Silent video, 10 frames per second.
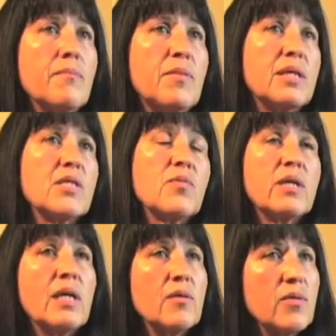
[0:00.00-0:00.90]
Because we
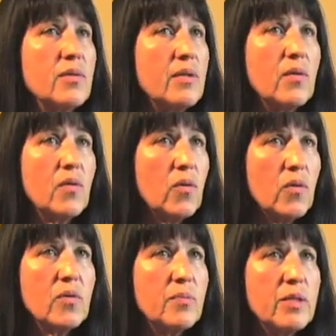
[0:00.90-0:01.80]
can't
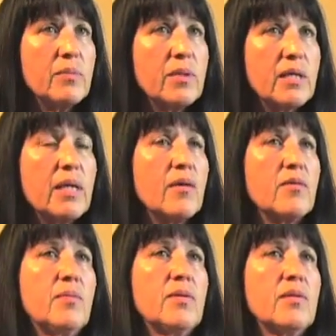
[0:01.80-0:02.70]
hold people
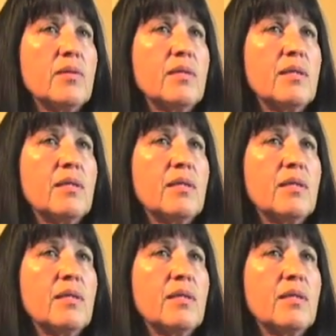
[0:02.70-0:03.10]
accountable